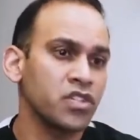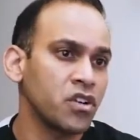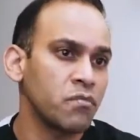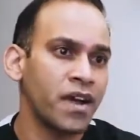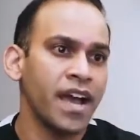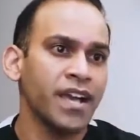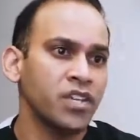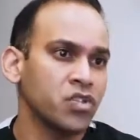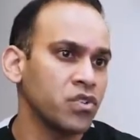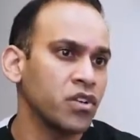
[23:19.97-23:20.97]
reach her back
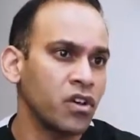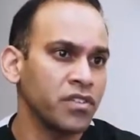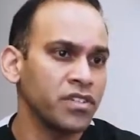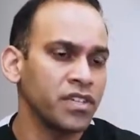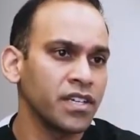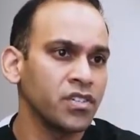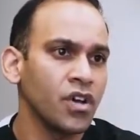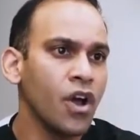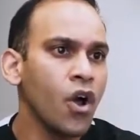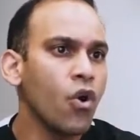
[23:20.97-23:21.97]
and treat all these things?
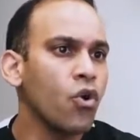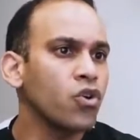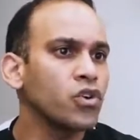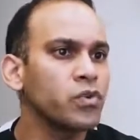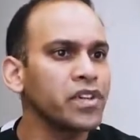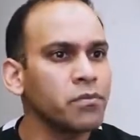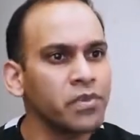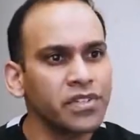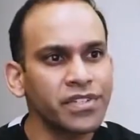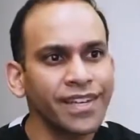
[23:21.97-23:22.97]
Or do we need
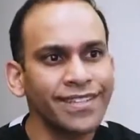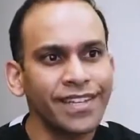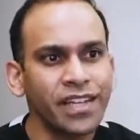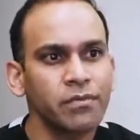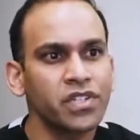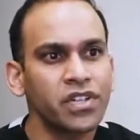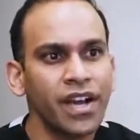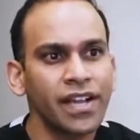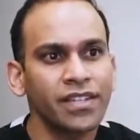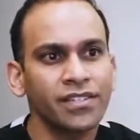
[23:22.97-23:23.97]
precise image
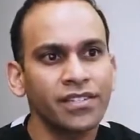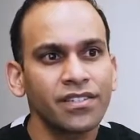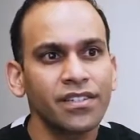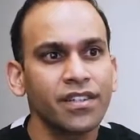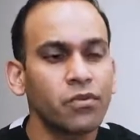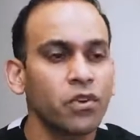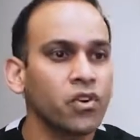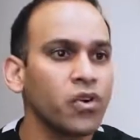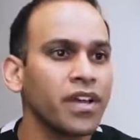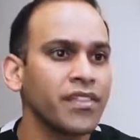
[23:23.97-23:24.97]
guidance to see that we're
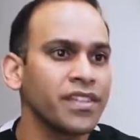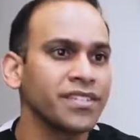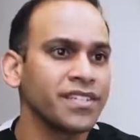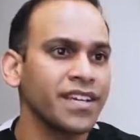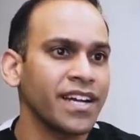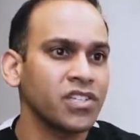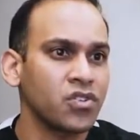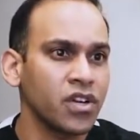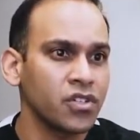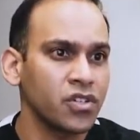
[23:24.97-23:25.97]
going at these exact
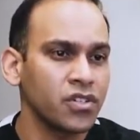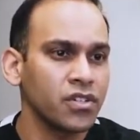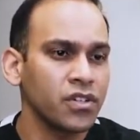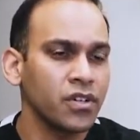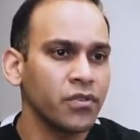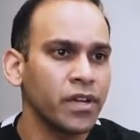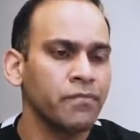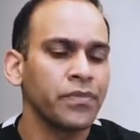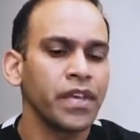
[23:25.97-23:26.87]
structures? Sure. Right?